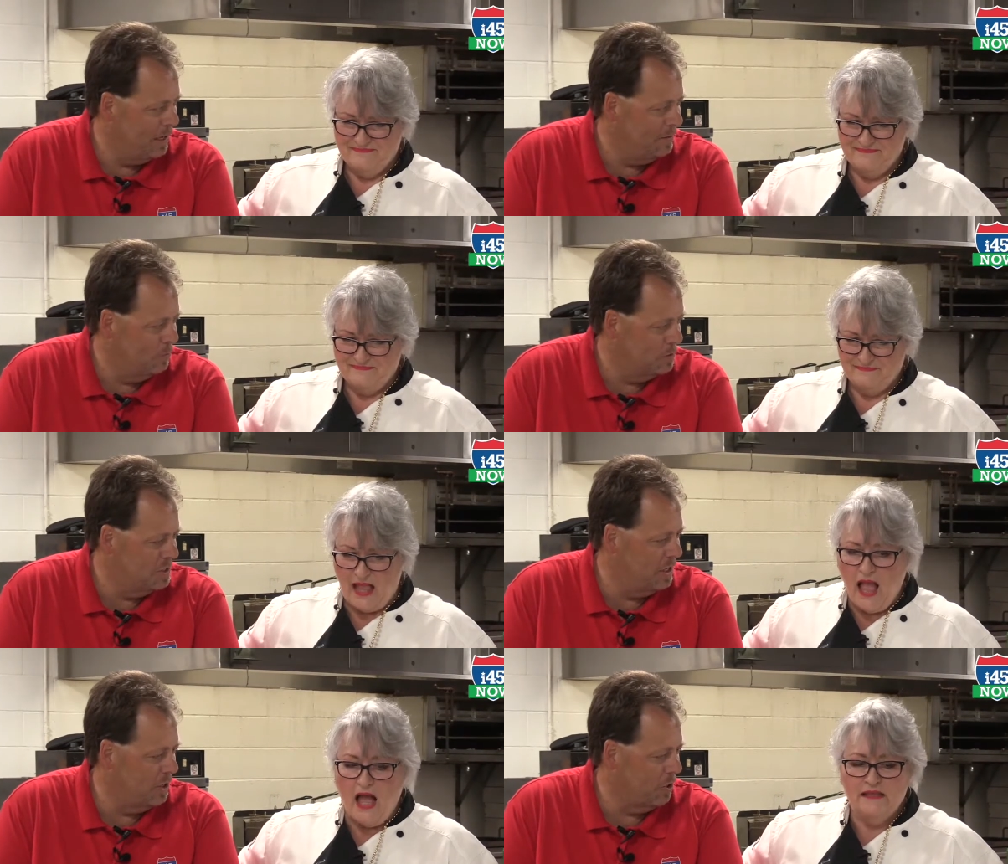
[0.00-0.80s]
Speaker 1: he
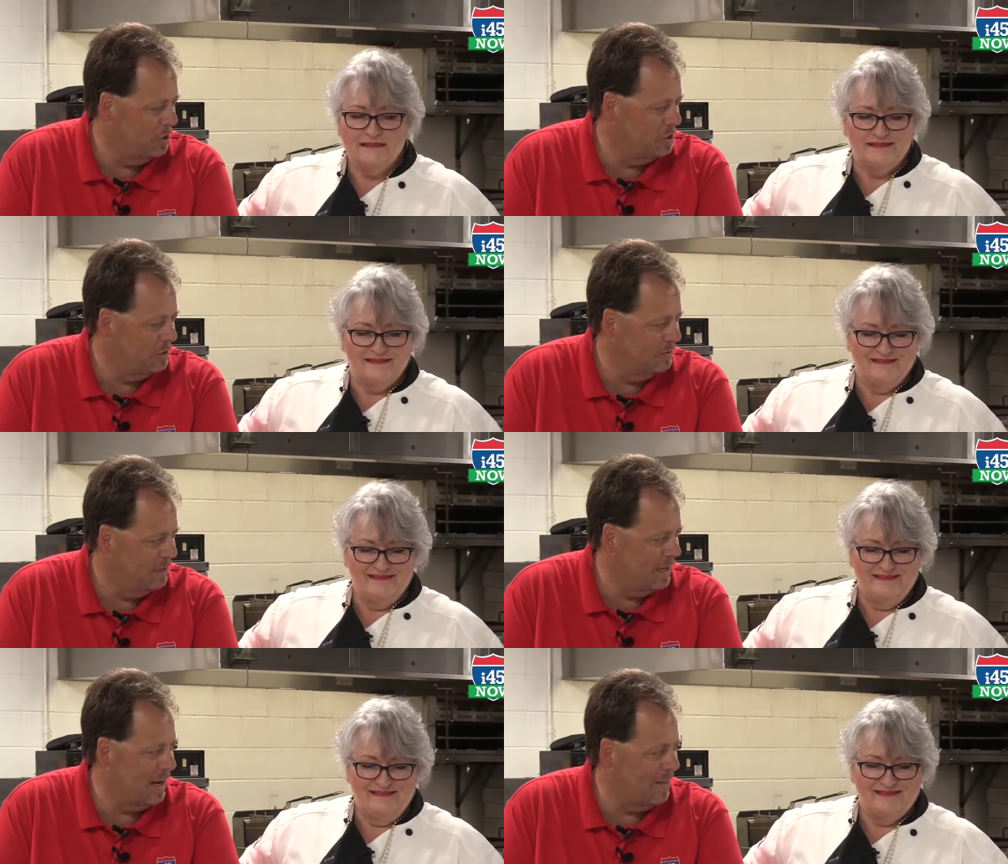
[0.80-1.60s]
was he encouraging
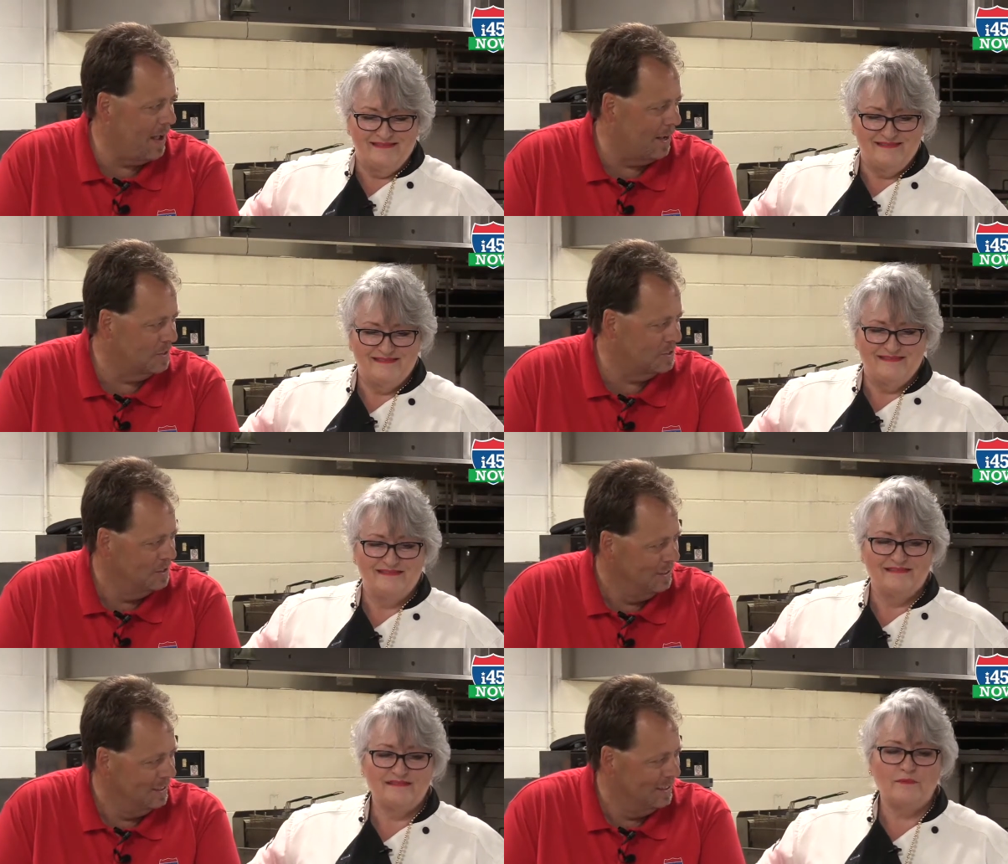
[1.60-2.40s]
get out of the house?
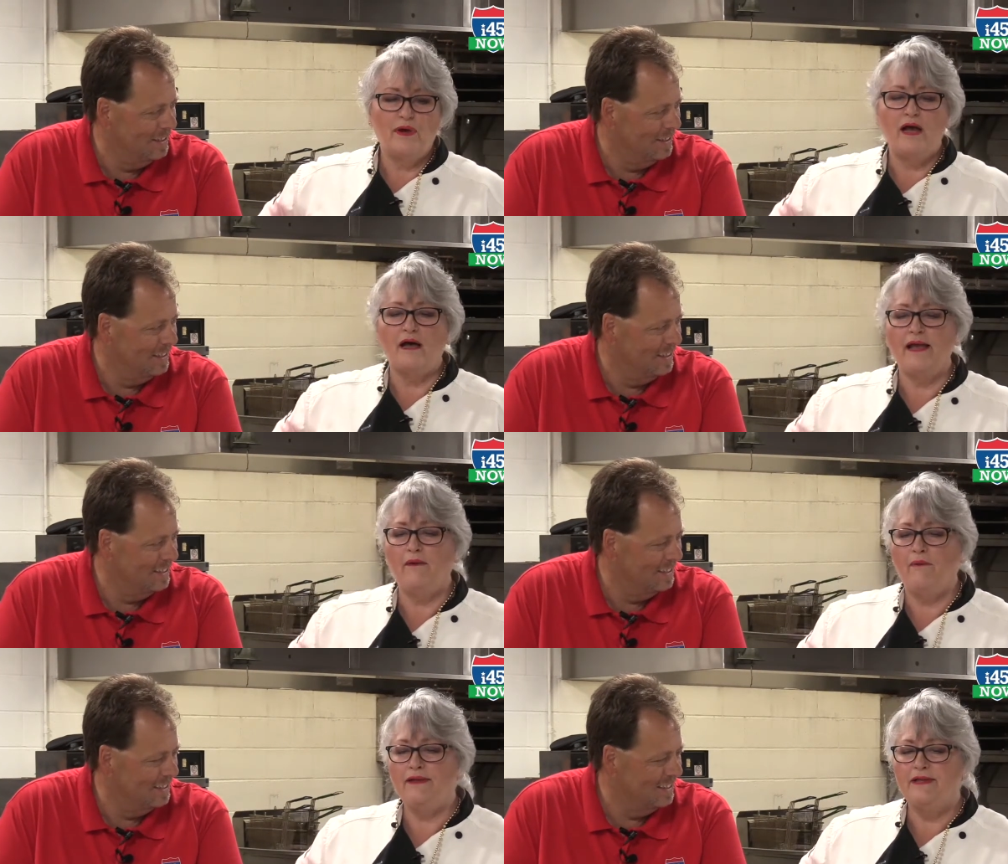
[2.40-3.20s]
Speaker 2: Well,
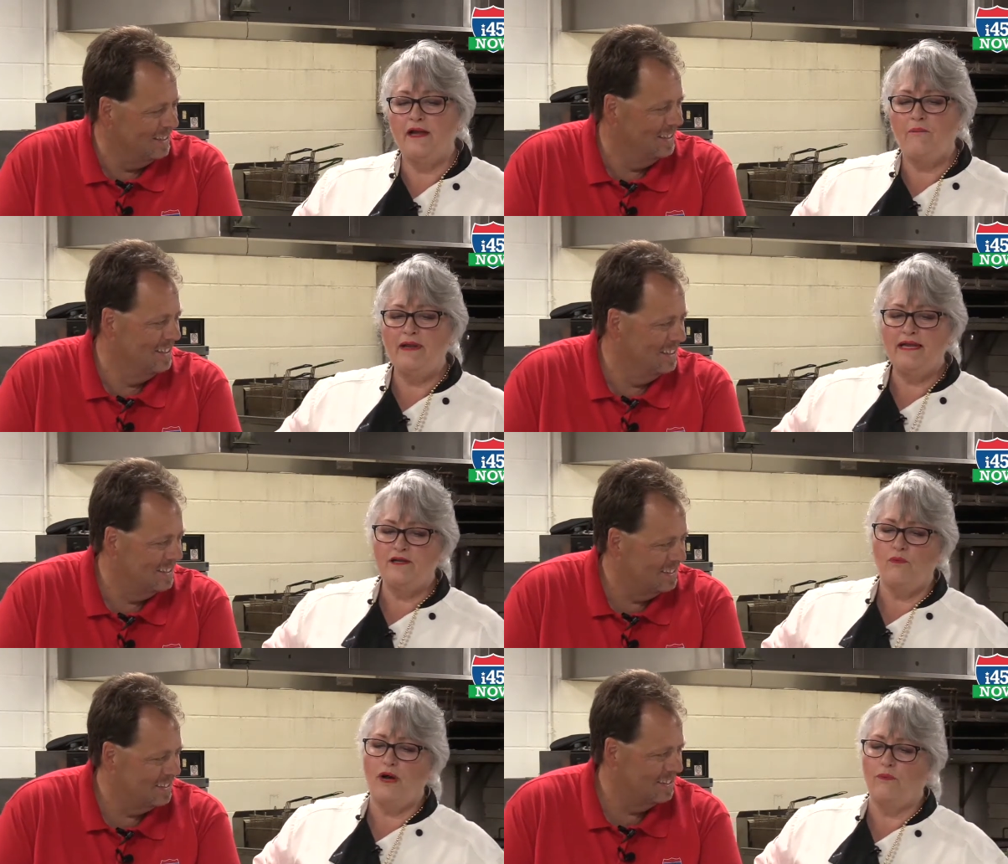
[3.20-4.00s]
we
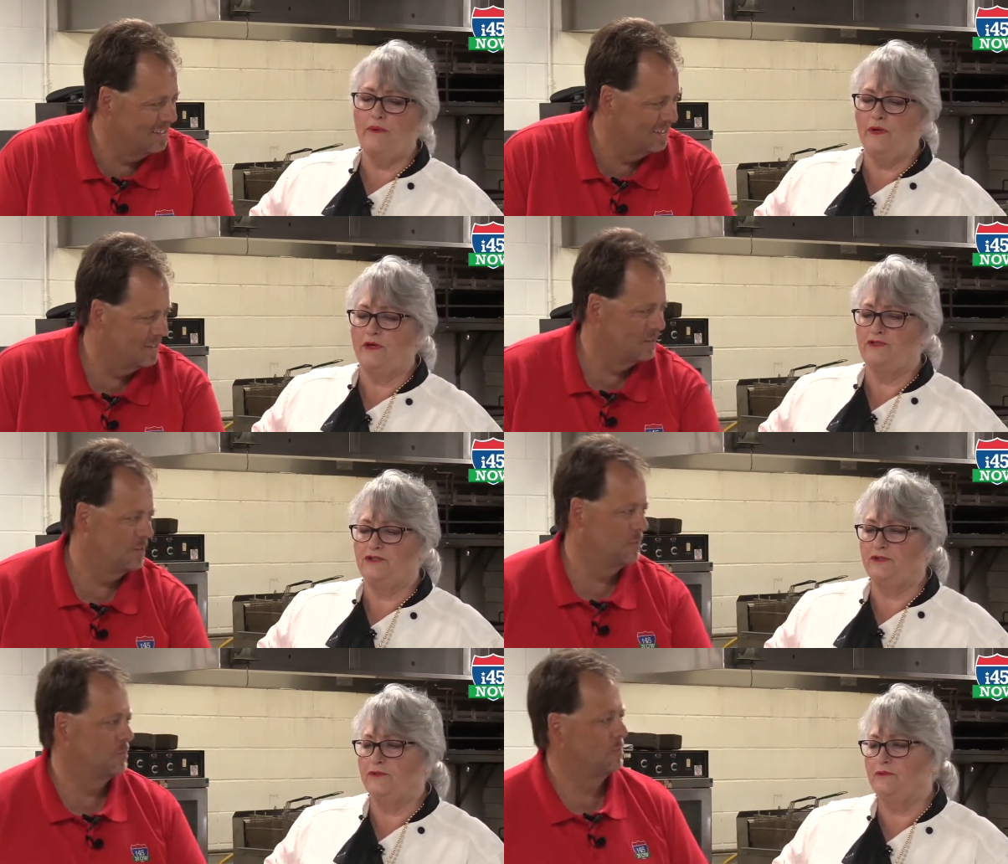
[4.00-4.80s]
didn't know what we were going
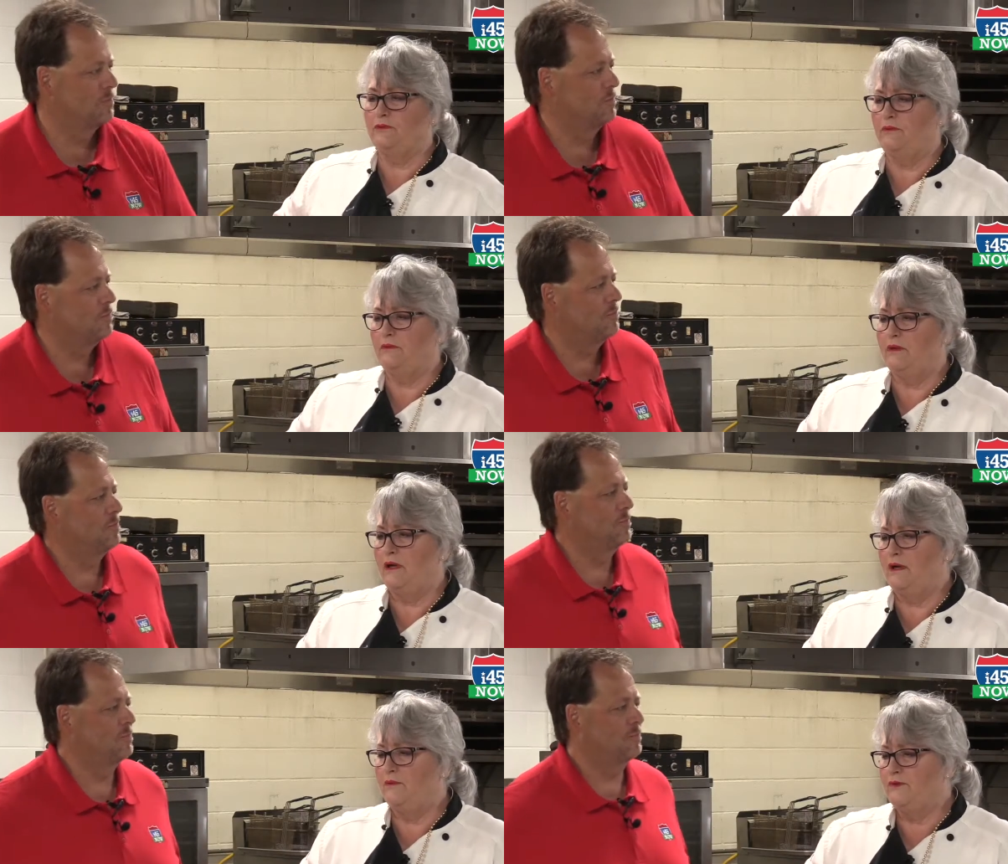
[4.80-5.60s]
to do
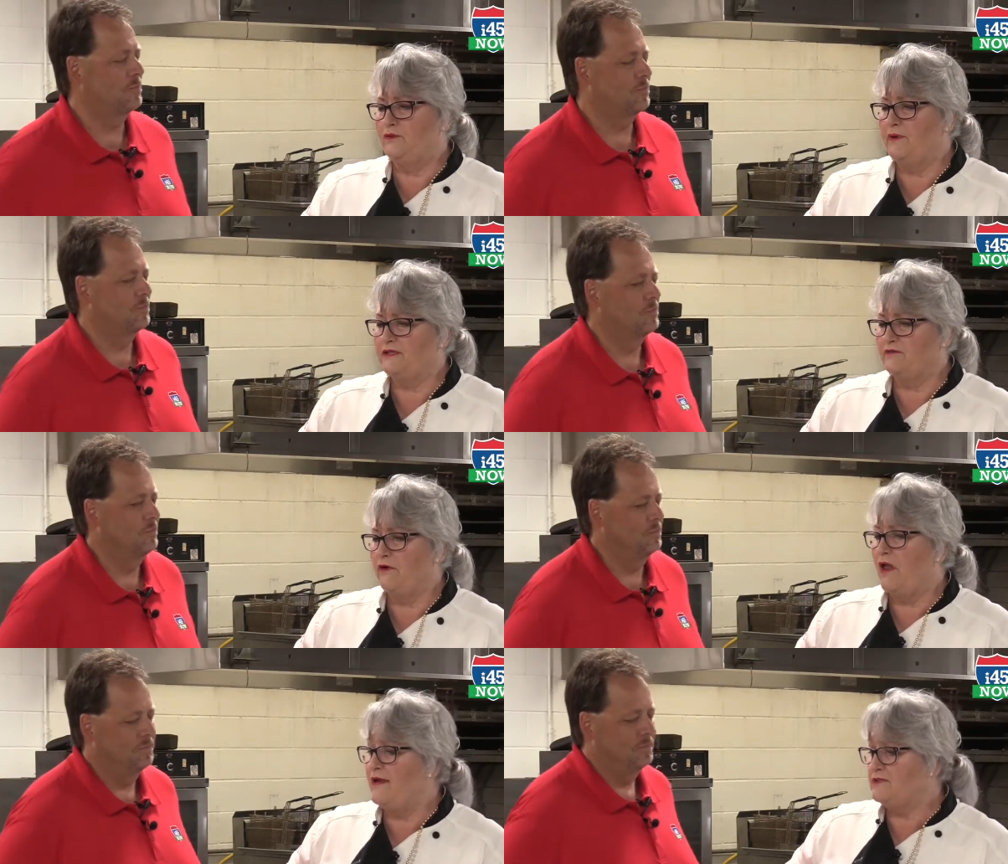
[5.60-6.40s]
uh, with the rest
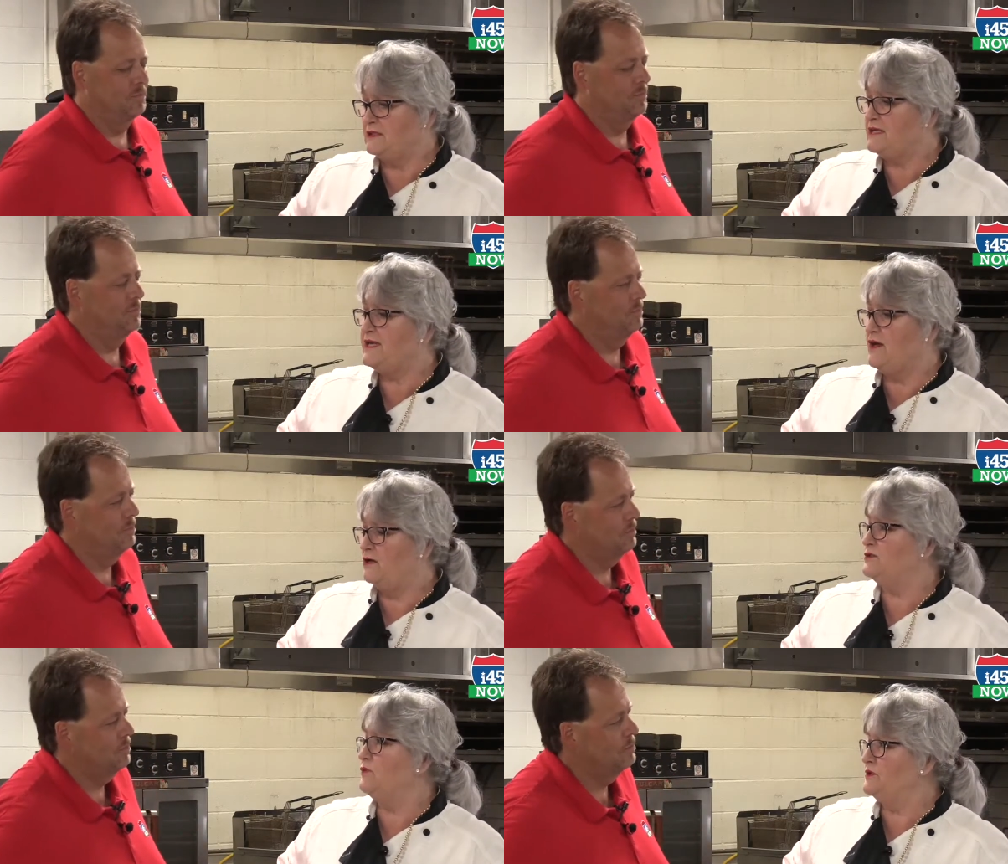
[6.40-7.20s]
of our lives because he
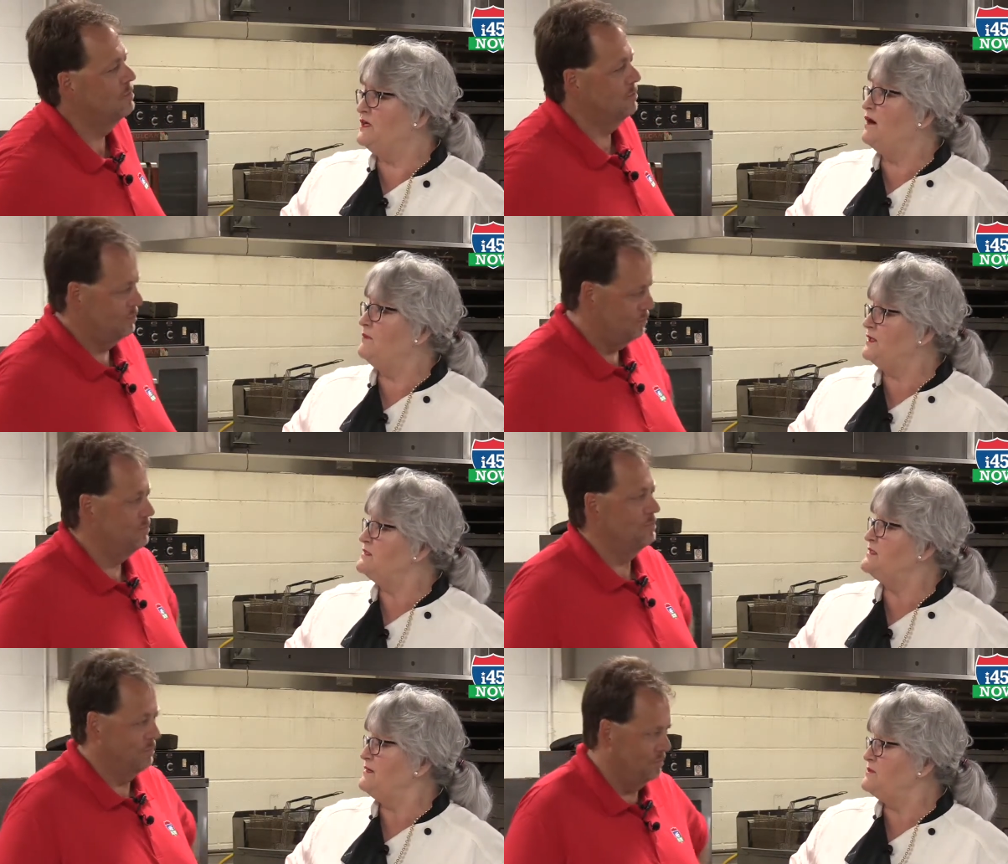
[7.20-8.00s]
also retired about
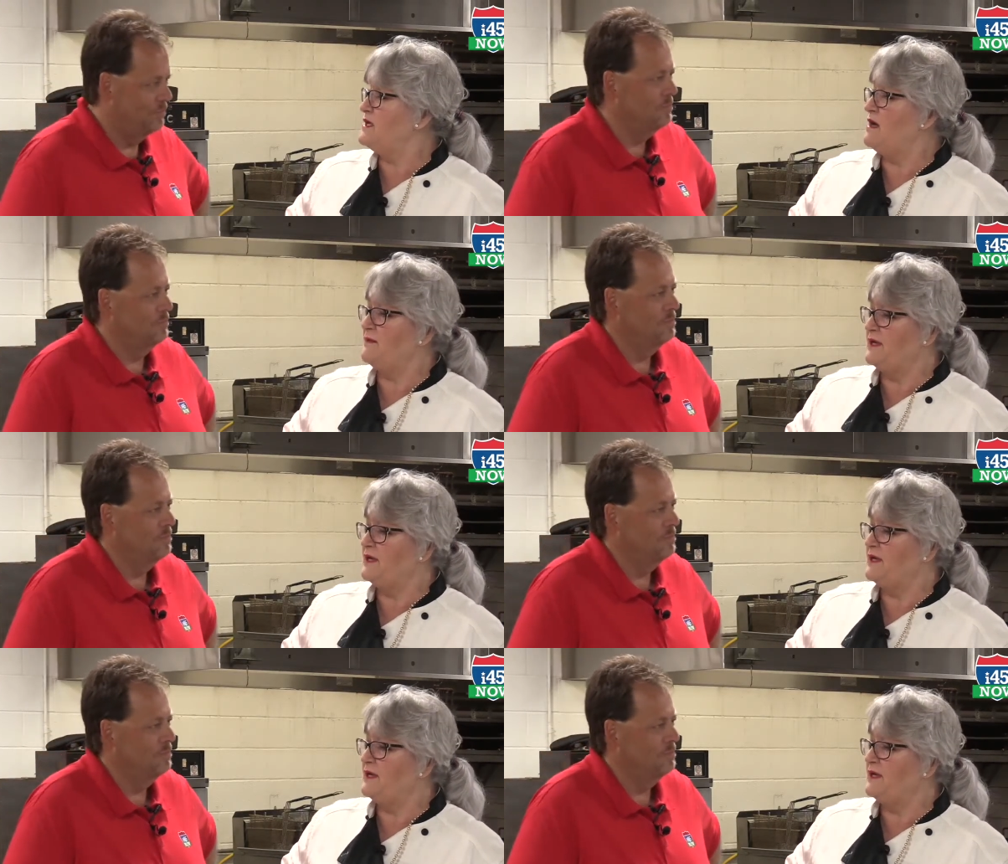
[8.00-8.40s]
the same time.